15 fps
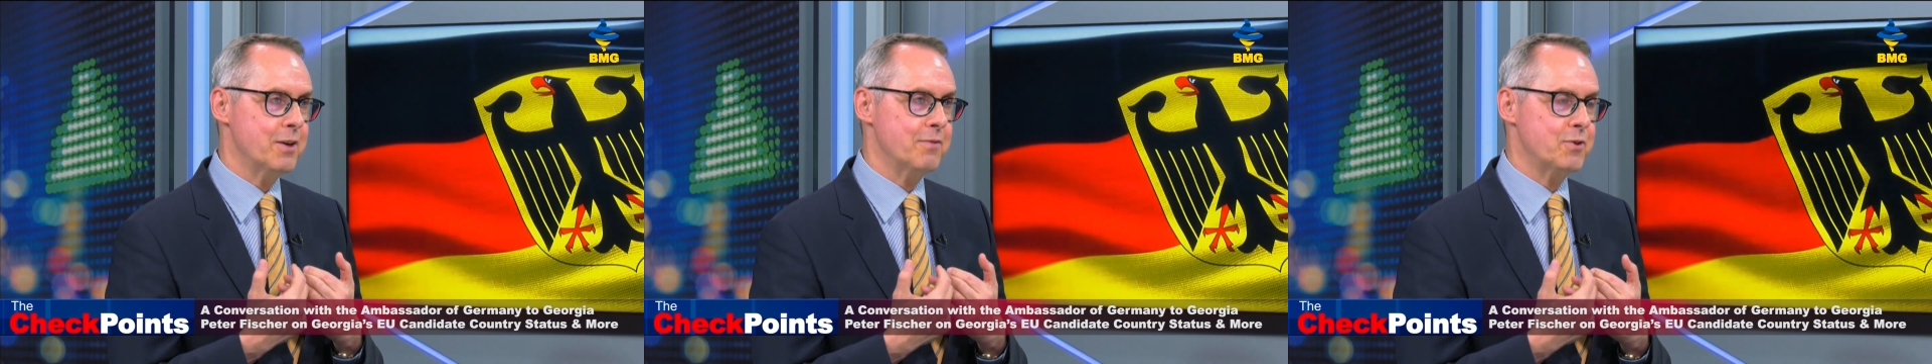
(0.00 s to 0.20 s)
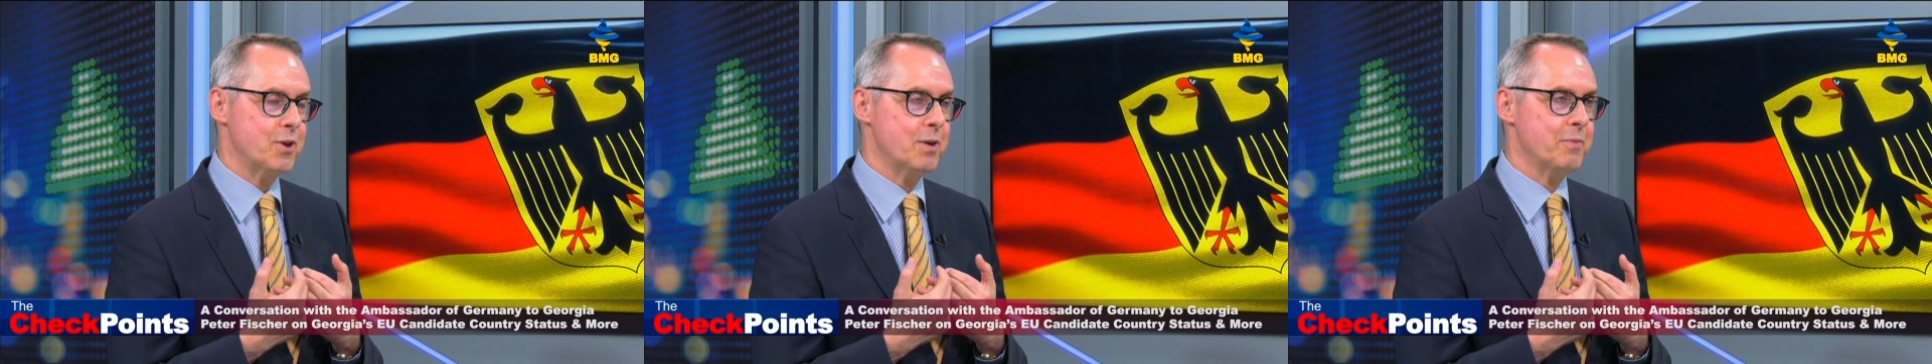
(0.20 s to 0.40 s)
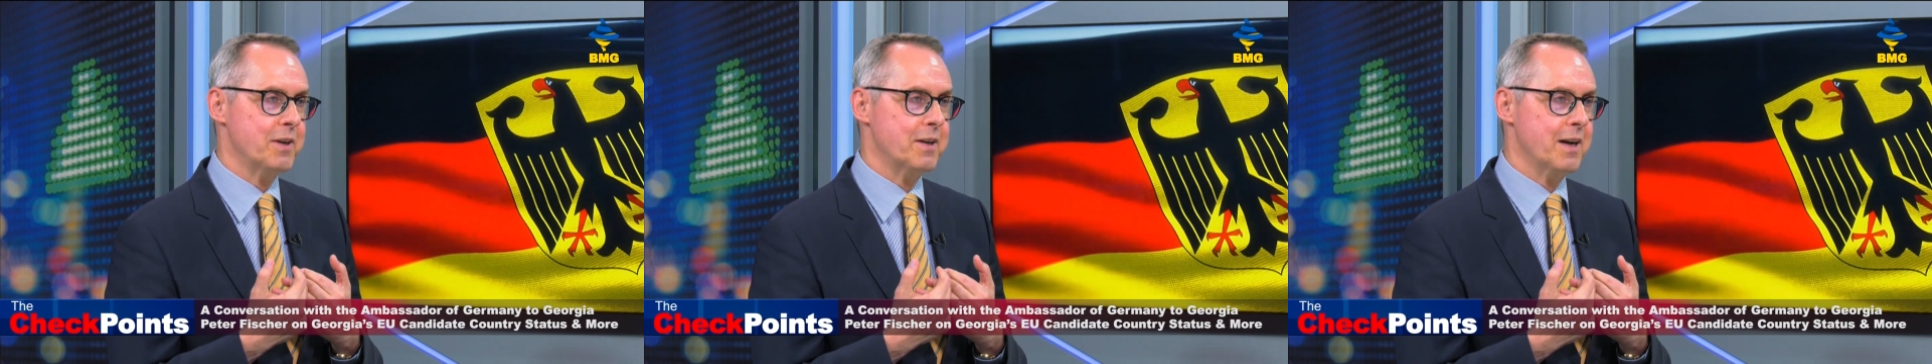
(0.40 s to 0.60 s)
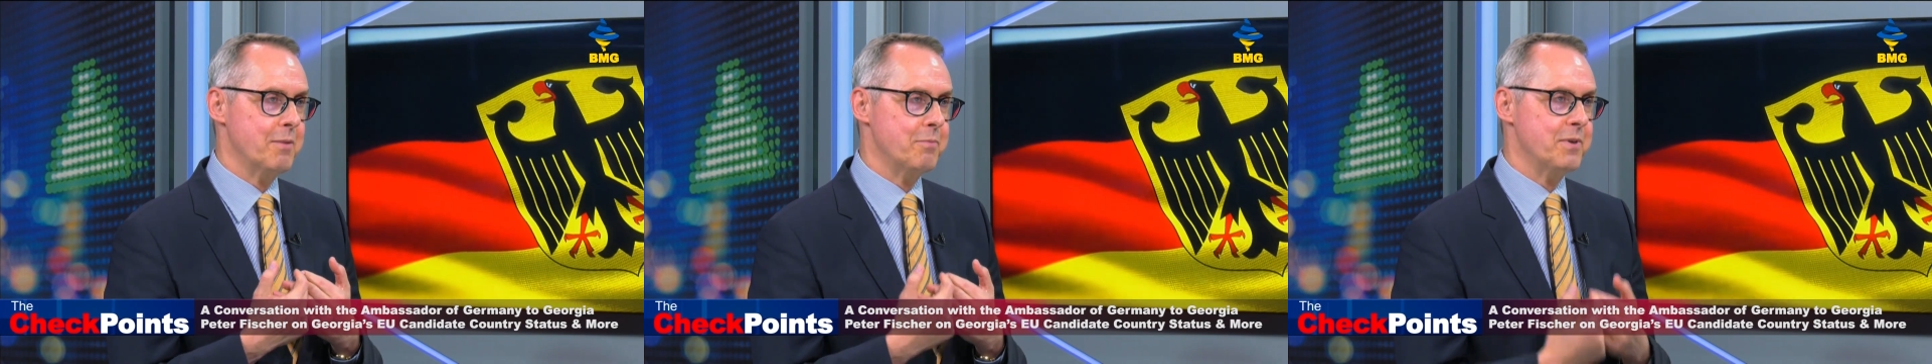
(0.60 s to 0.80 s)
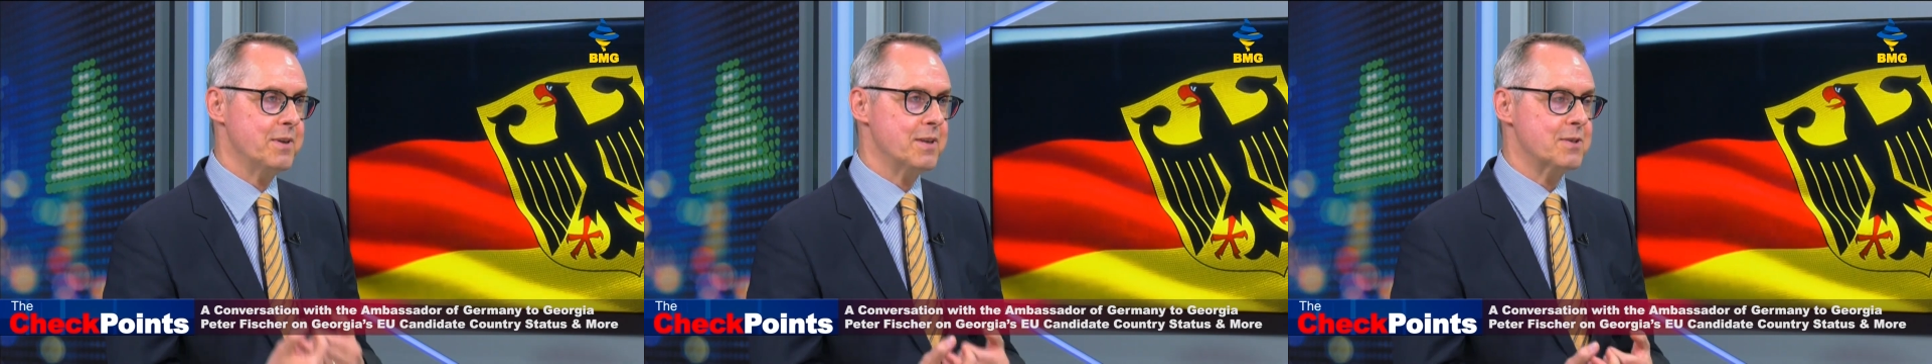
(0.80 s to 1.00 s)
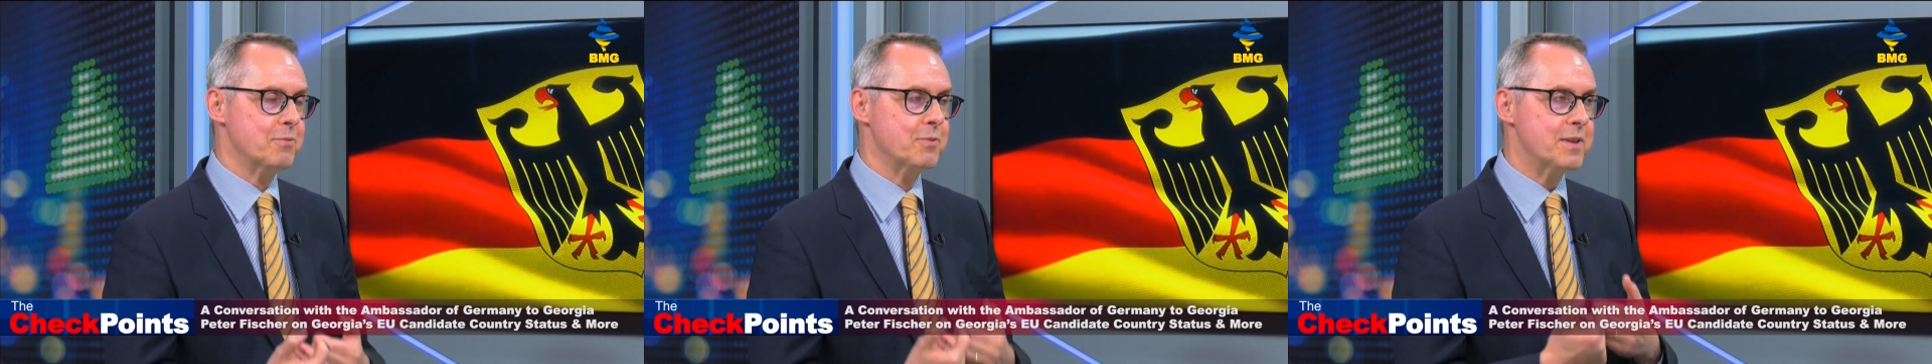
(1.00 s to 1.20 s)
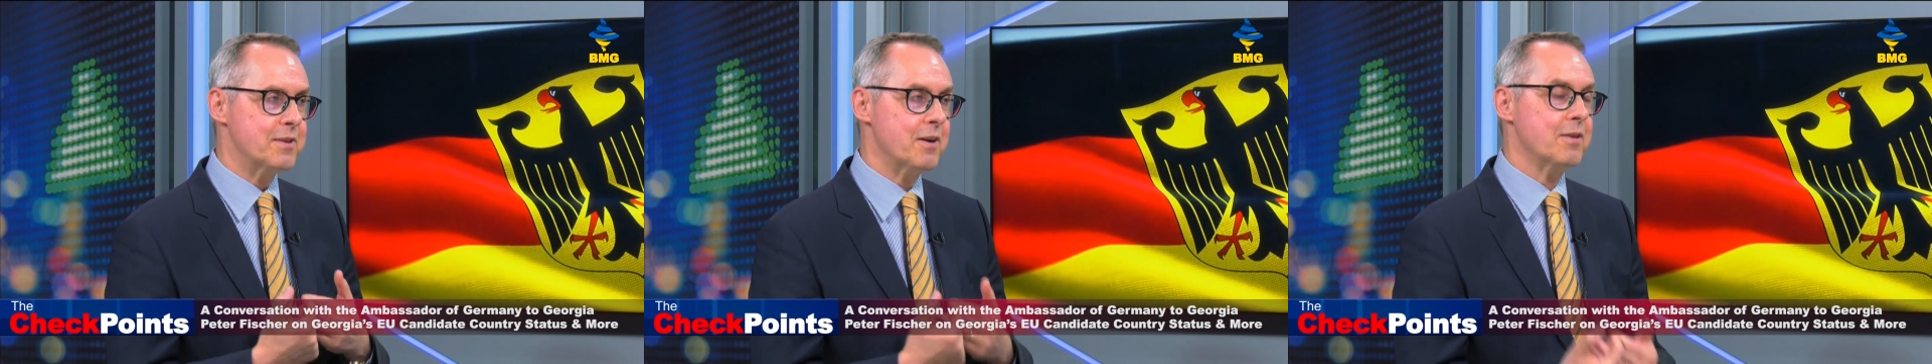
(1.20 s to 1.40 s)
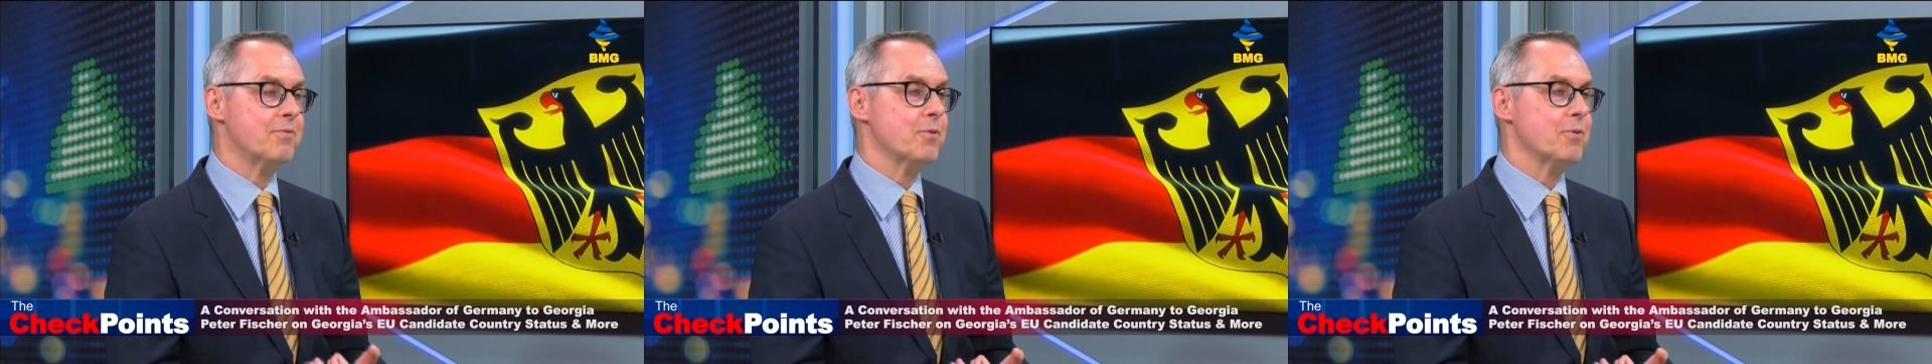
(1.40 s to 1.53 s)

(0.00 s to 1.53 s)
of German companies with our